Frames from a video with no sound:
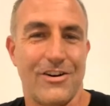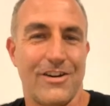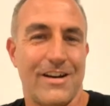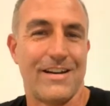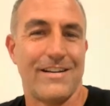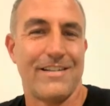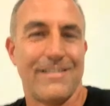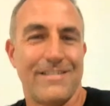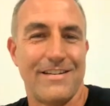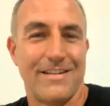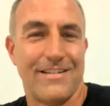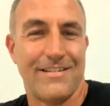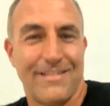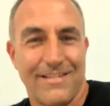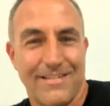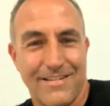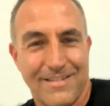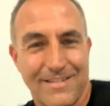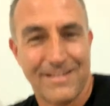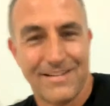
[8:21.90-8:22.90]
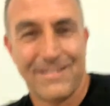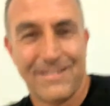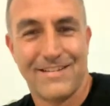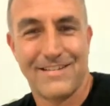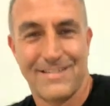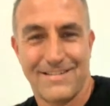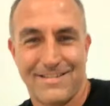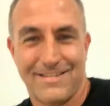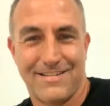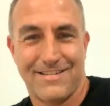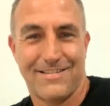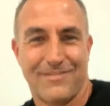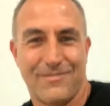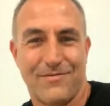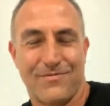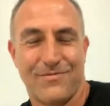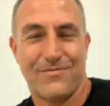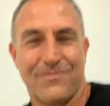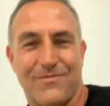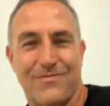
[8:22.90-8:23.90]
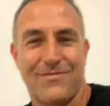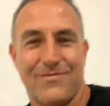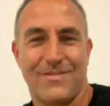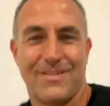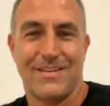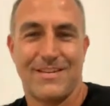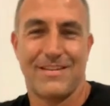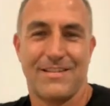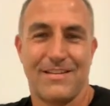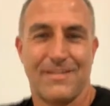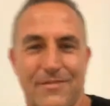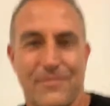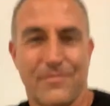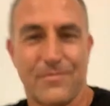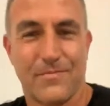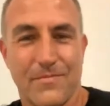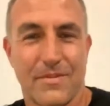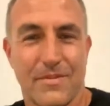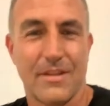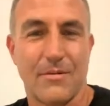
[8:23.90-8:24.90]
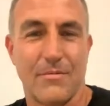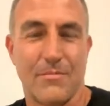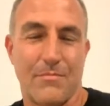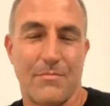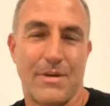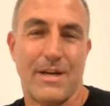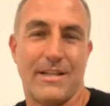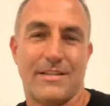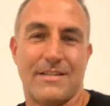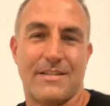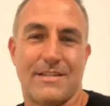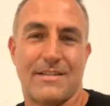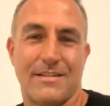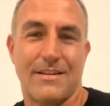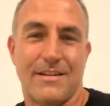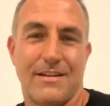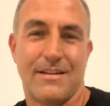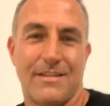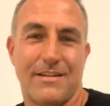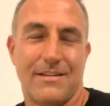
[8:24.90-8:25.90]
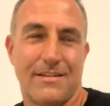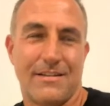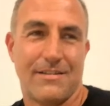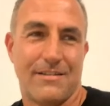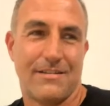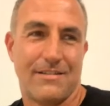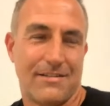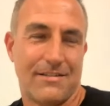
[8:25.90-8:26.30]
that is questions from everybody who asked me. I'm just putting here.